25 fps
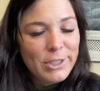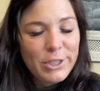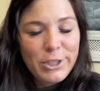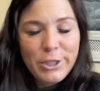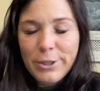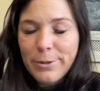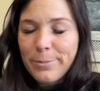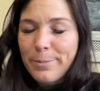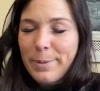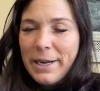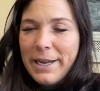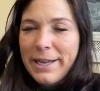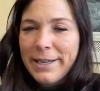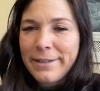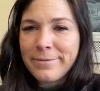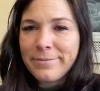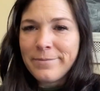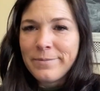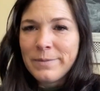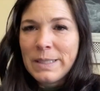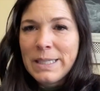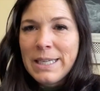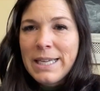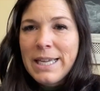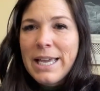goodbye.
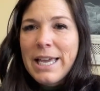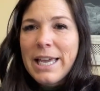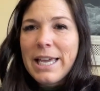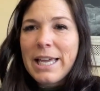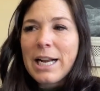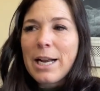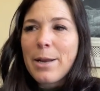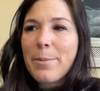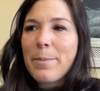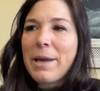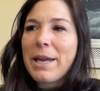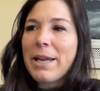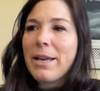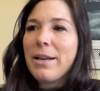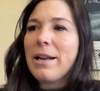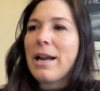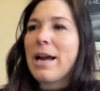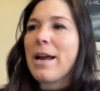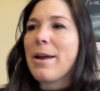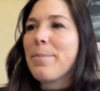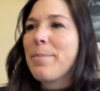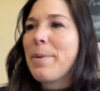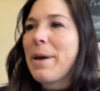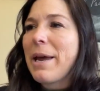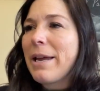And I made,
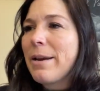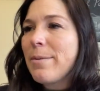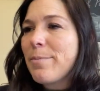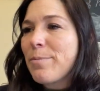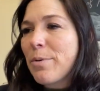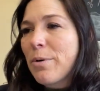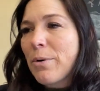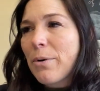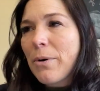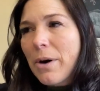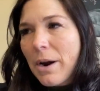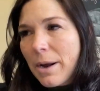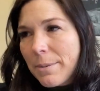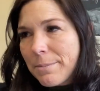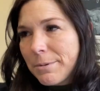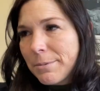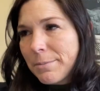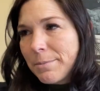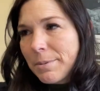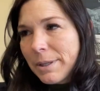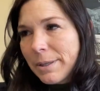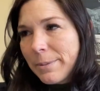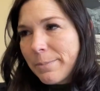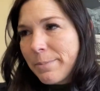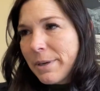I paid
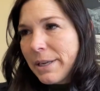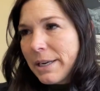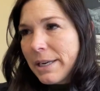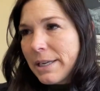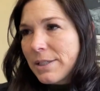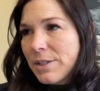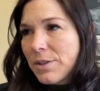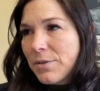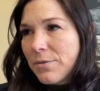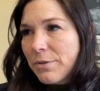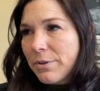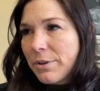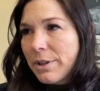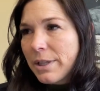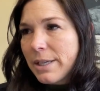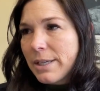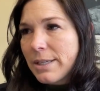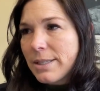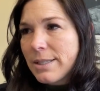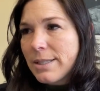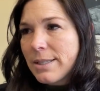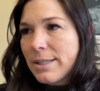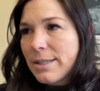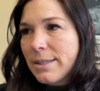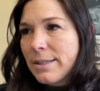probably pennies for
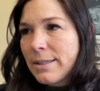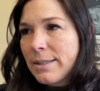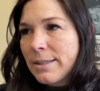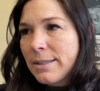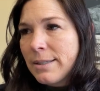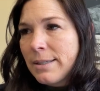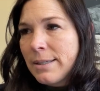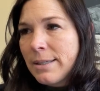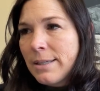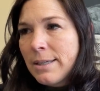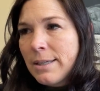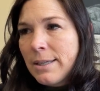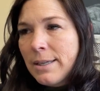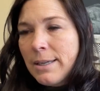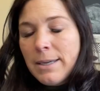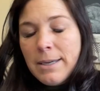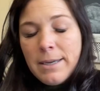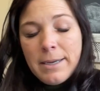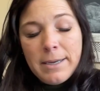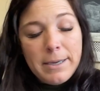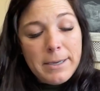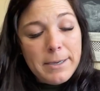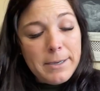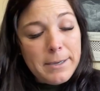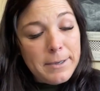this.
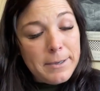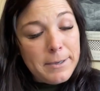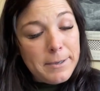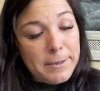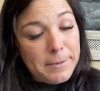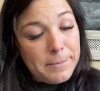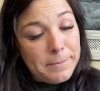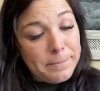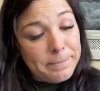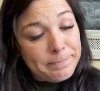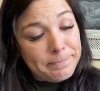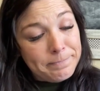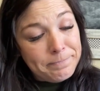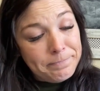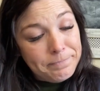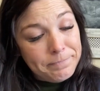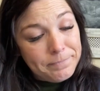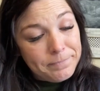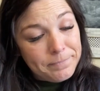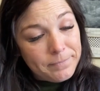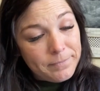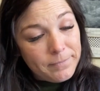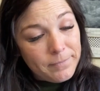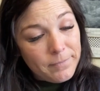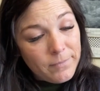Um,
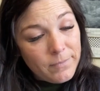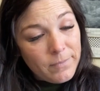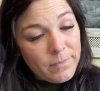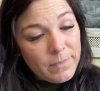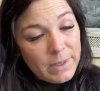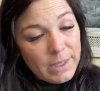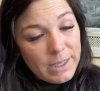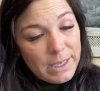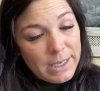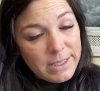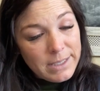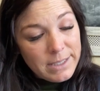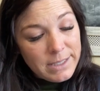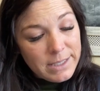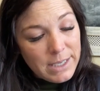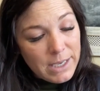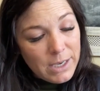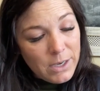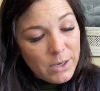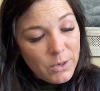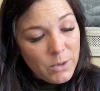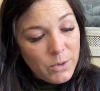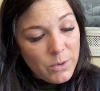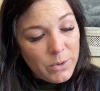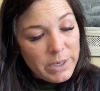
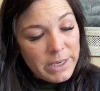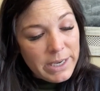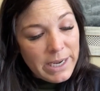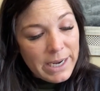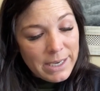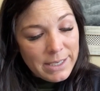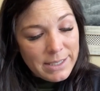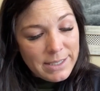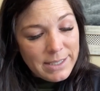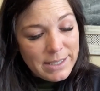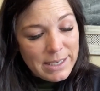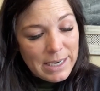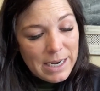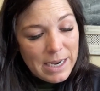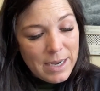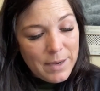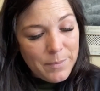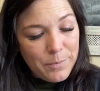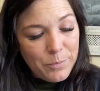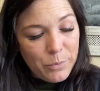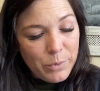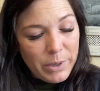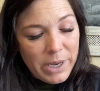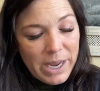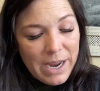so next
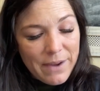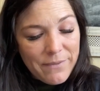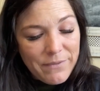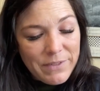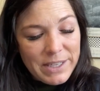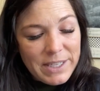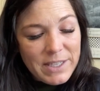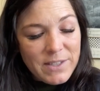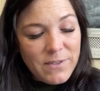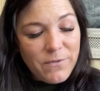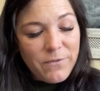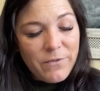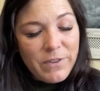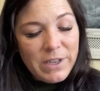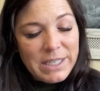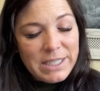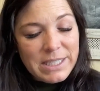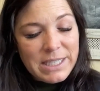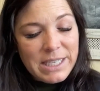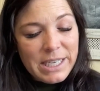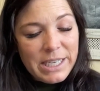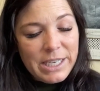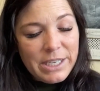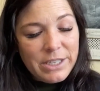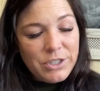up we have these
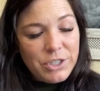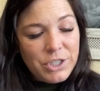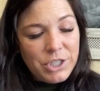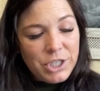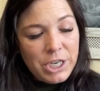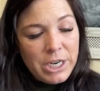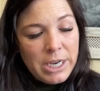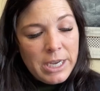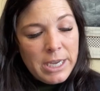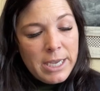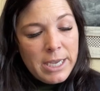vintage